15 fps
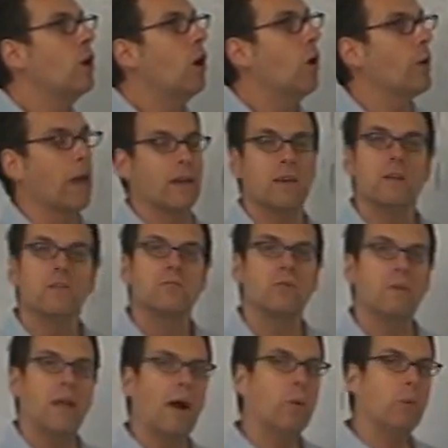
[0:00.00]
Okay, so
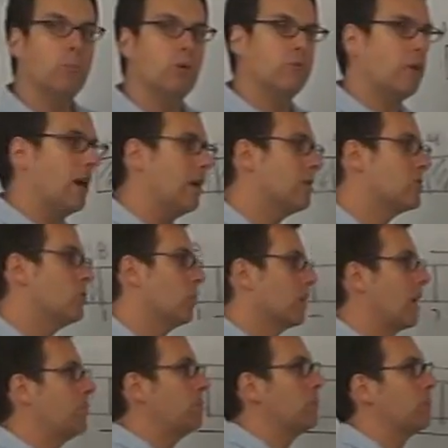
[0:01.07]
now we move on to a
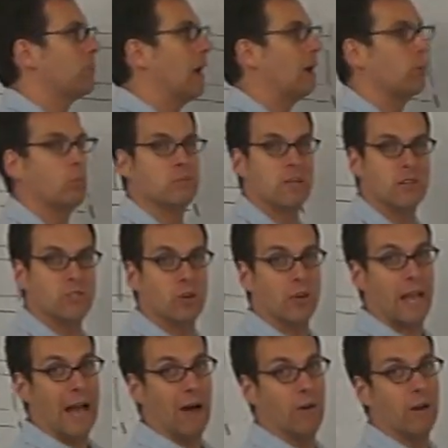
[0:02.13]
couple of problems I
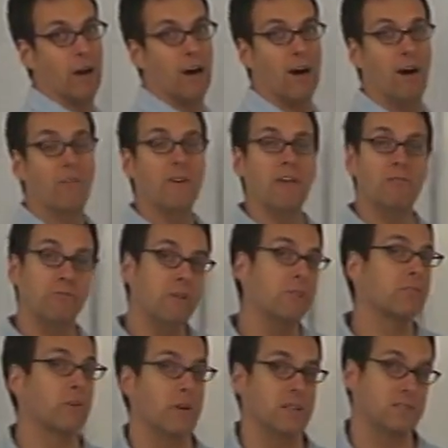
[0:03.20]
took out of a
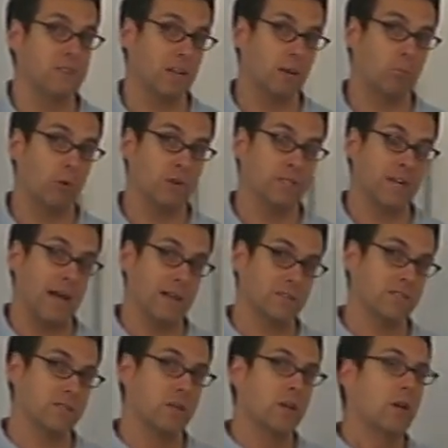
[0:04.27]
5th grade Singapore text.